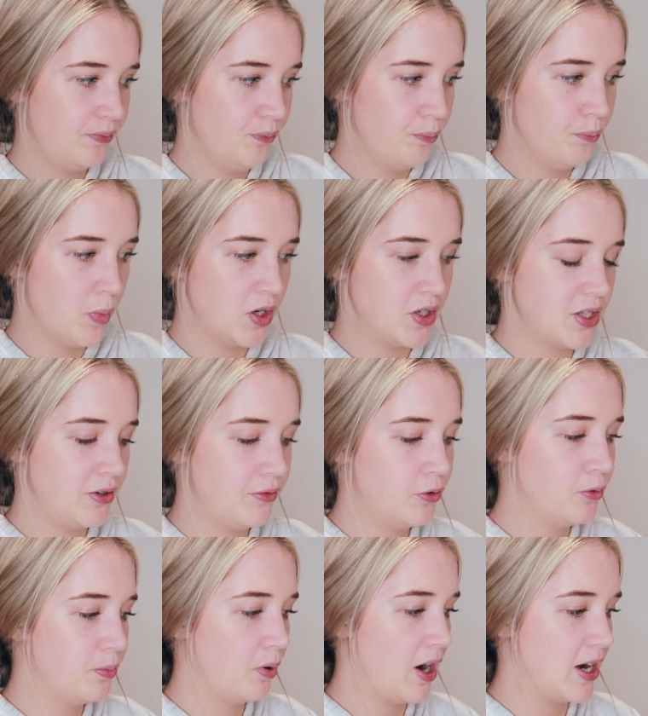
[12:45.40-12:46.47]
mostly
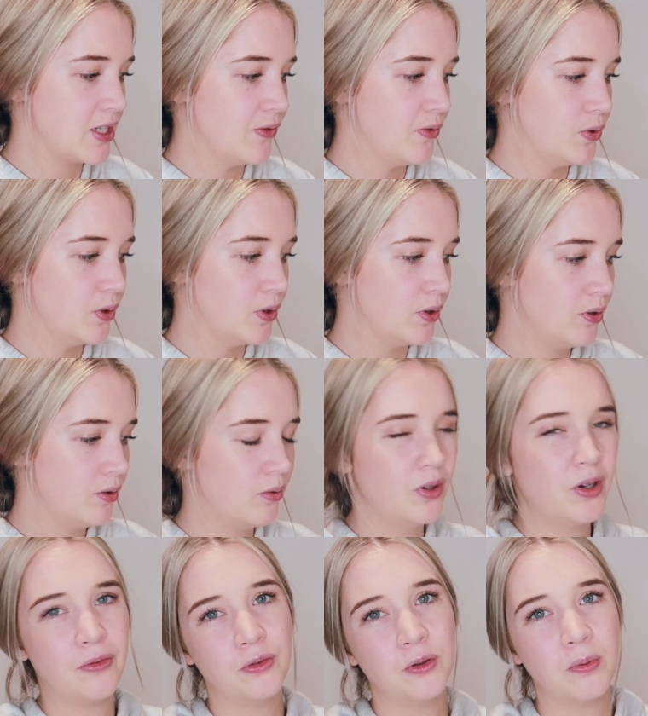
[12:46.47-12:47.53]
full price for. Well,
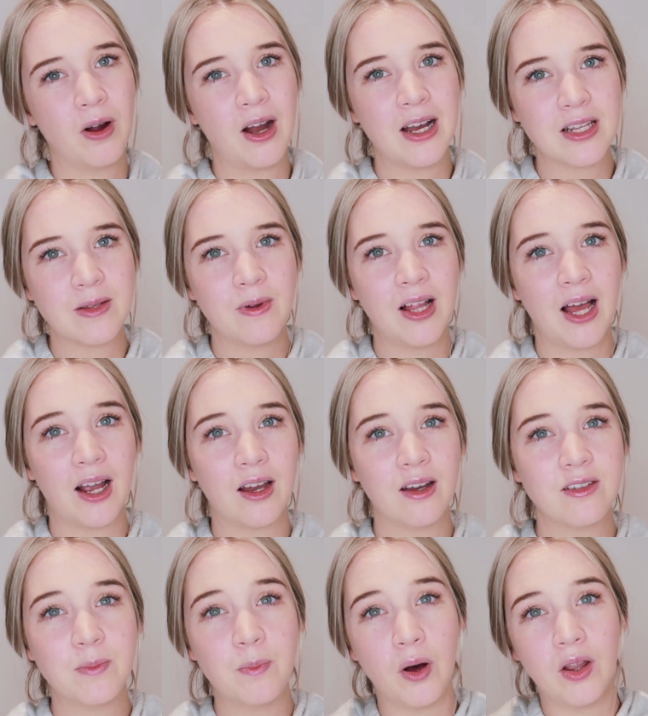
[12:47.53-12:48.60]
not full price, but like
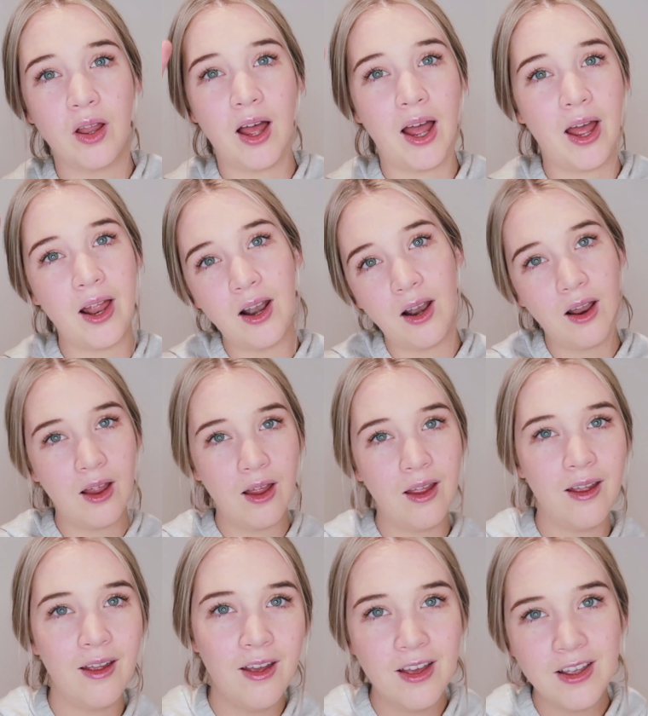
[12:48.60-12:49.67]
spotlight
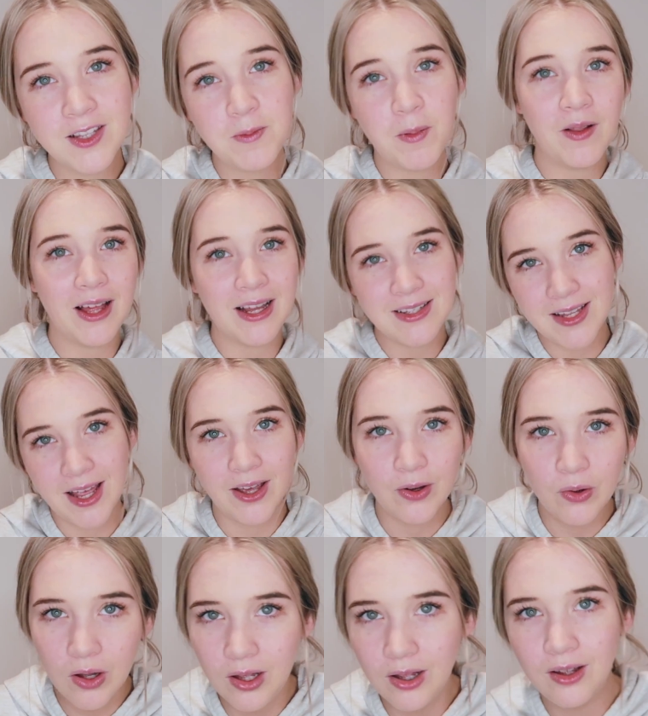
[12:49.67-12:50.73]

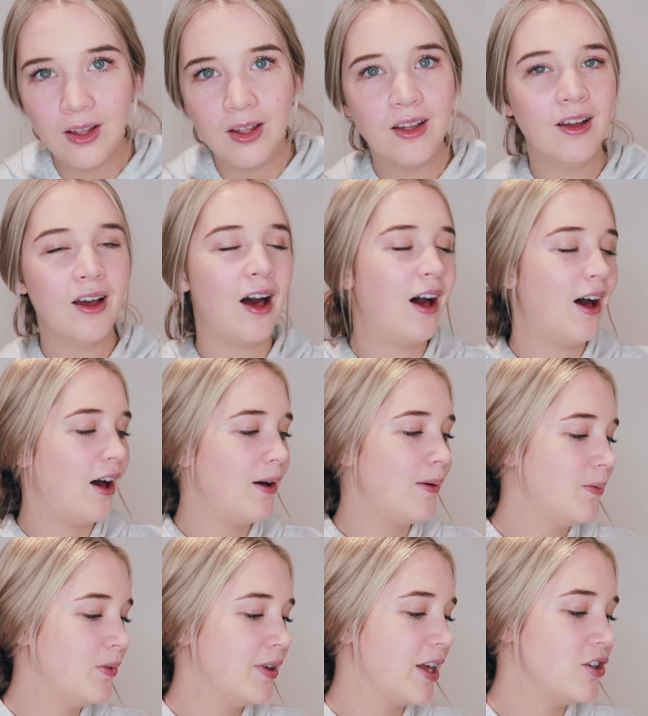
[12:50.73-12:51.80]
sale.
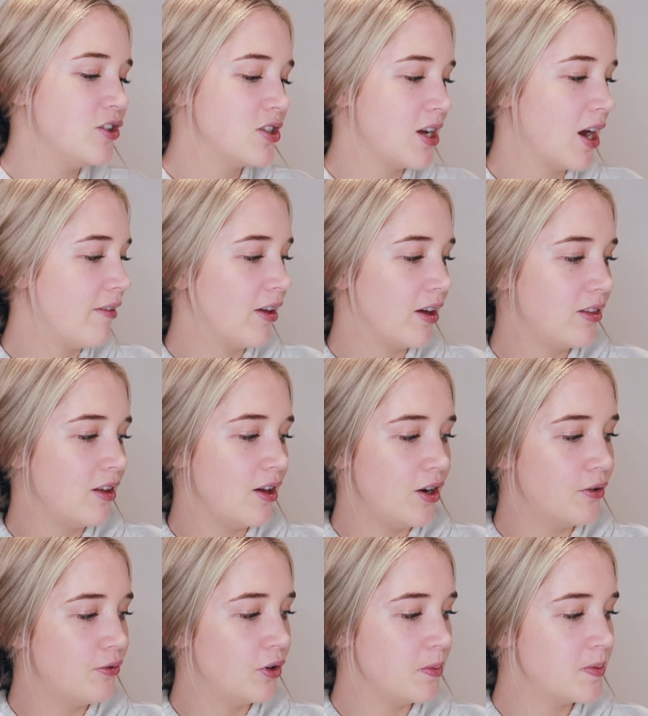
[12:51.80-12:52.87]
When they usually have like 30
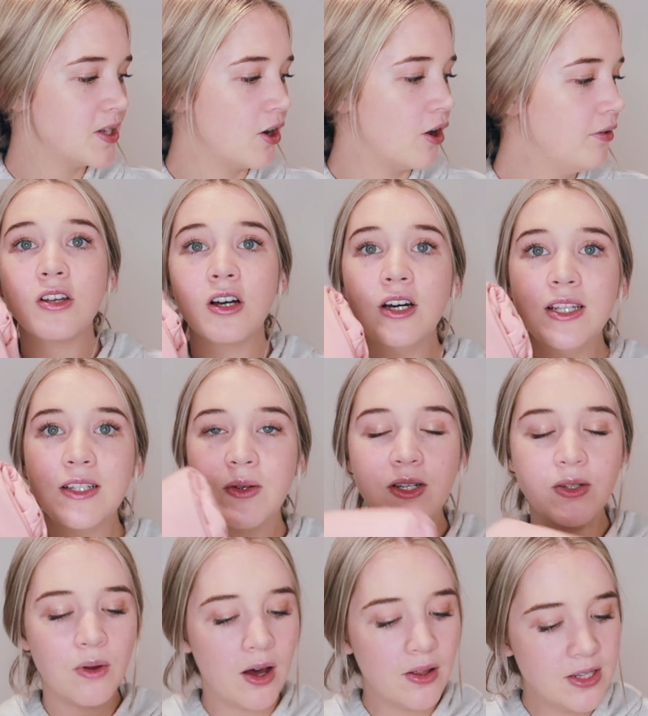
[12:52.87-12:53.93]
or 40% off. So I got this one
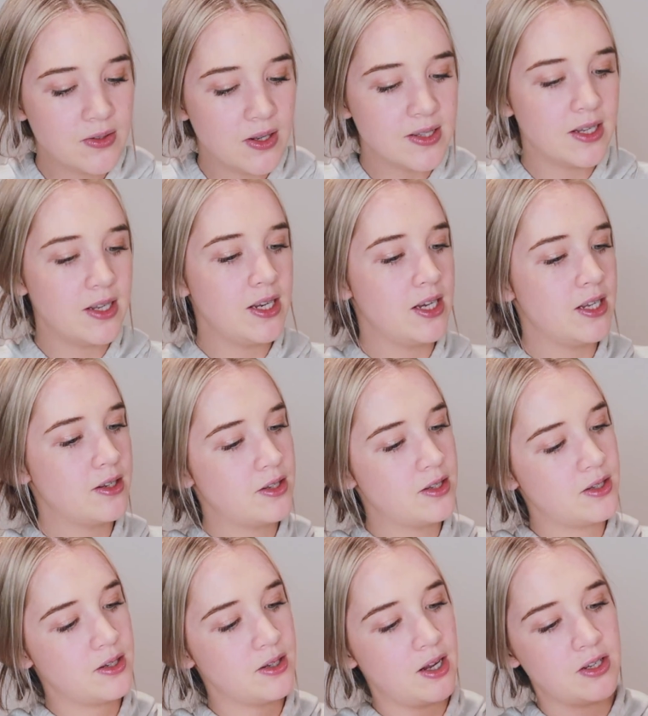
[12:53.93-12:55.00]
as well. This one's a
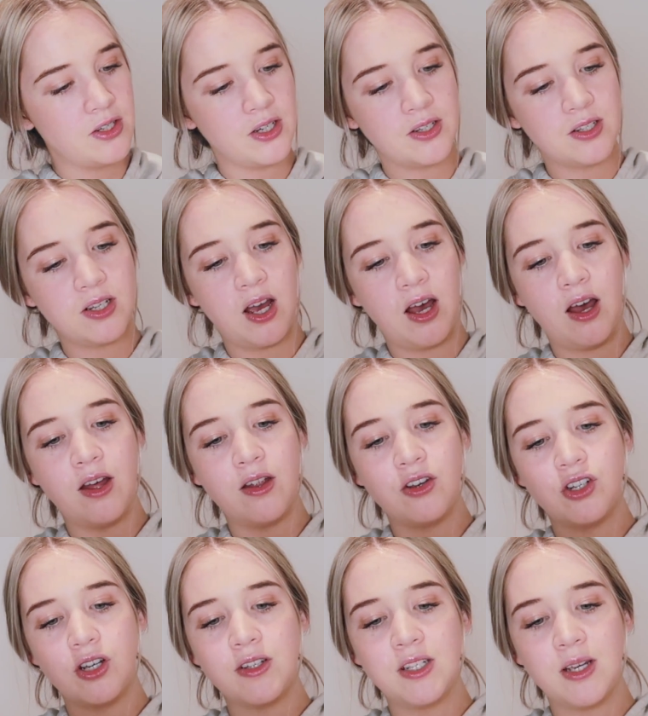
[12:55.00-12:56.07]
knit. It's just a
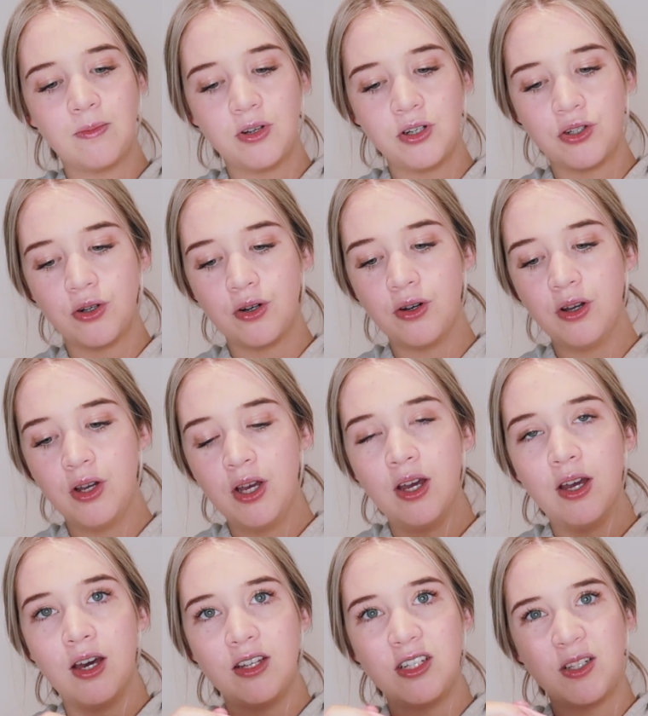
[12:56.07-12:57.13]
jersey, I'm pretty sure.
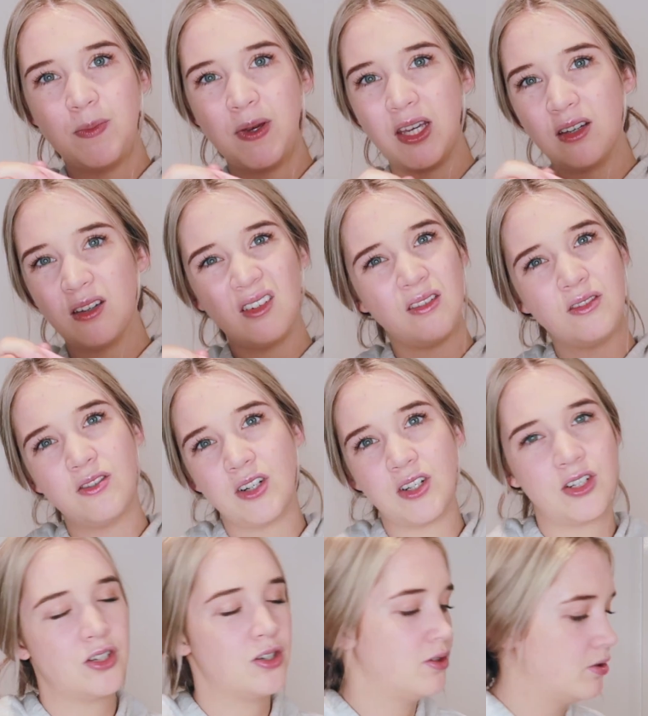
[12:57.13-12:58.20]
It's just pink
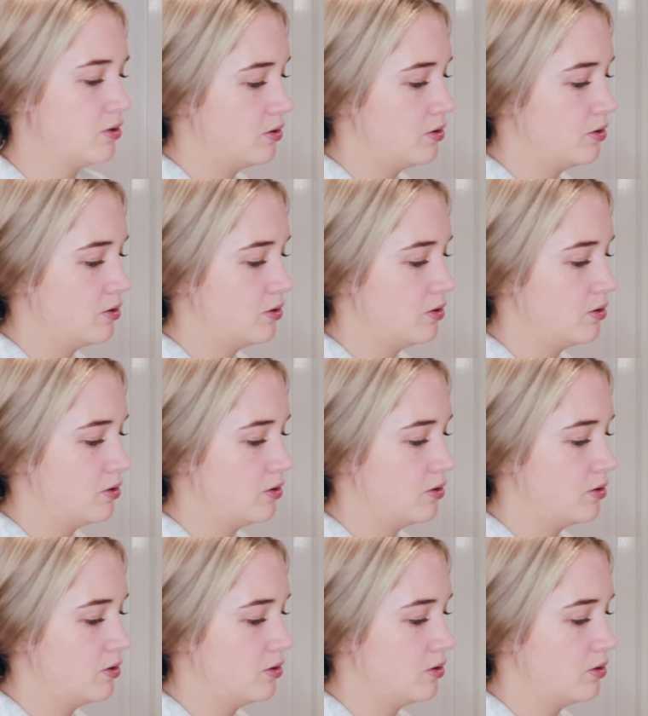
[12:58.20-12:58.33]
stretch.